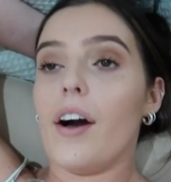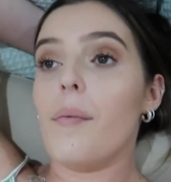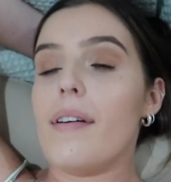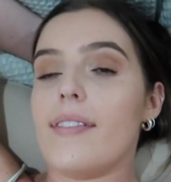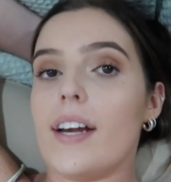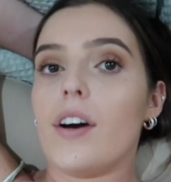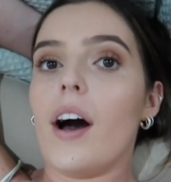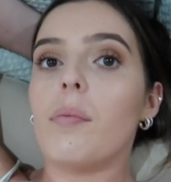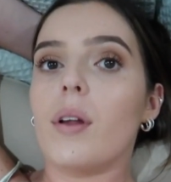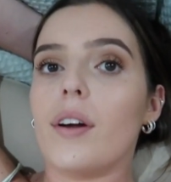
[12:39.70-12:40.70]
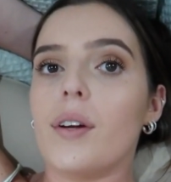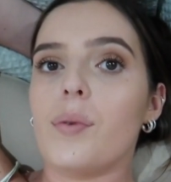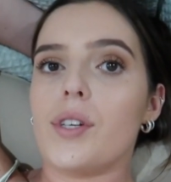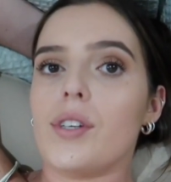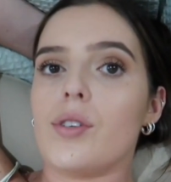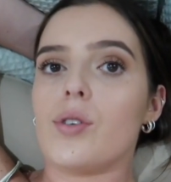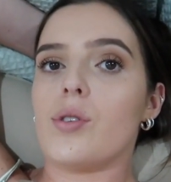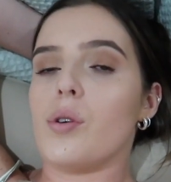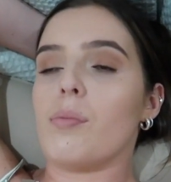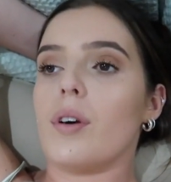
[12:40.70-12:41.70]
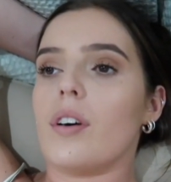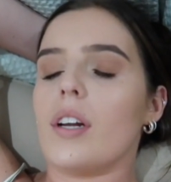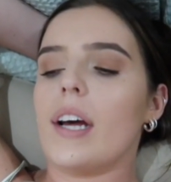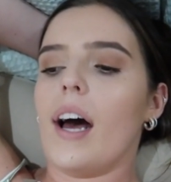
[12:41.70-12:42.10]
I got my video uploaded, which is super good.